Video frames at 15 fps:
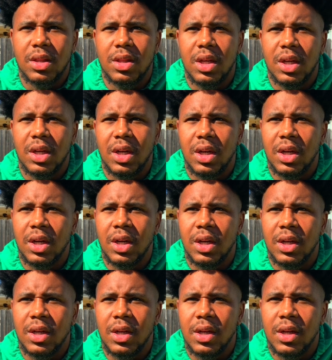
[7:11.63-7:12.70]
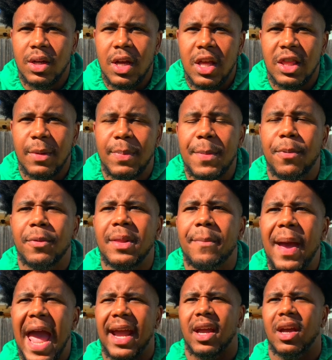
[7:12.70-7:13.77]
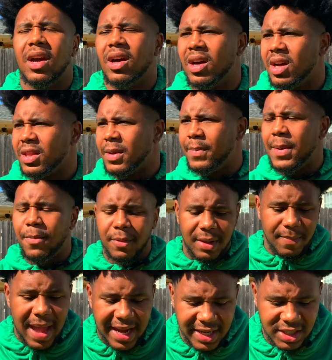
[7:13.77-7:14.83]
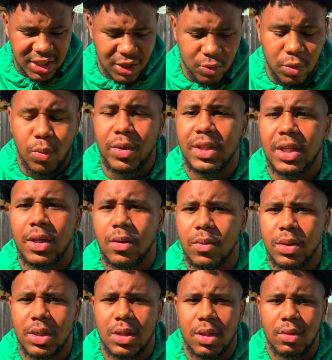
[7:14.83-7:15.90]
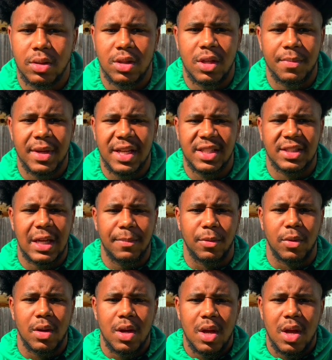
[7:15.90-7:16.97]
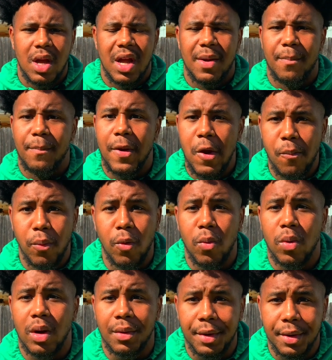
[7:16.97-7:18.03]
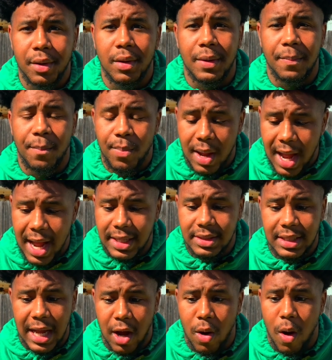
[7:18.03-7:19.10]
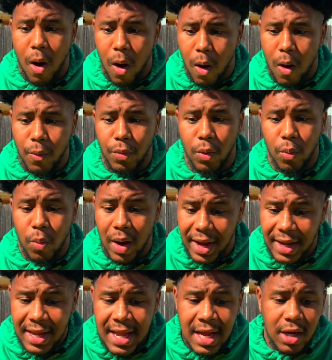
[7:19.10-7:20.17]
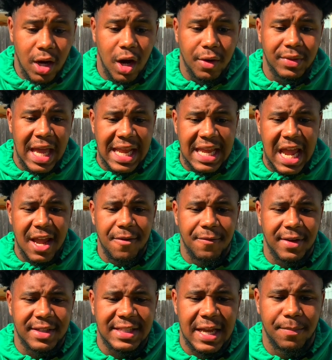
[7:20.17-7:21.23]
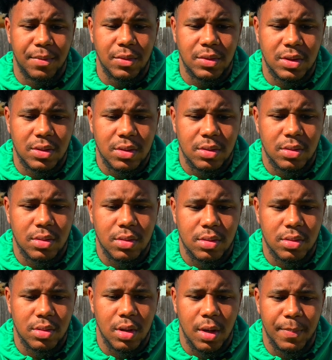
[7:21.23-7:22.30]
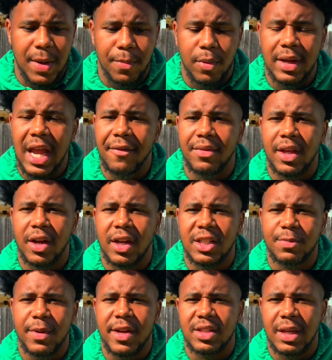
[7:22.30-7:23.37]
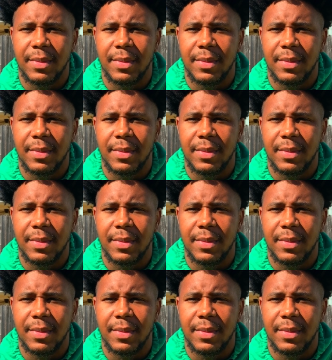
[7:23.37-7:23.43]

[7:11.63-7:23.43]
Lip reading: The people in the back. The people in the back in general, with them getting stumbled. People were literally passed out all the way. They gave examples. People gave their experience.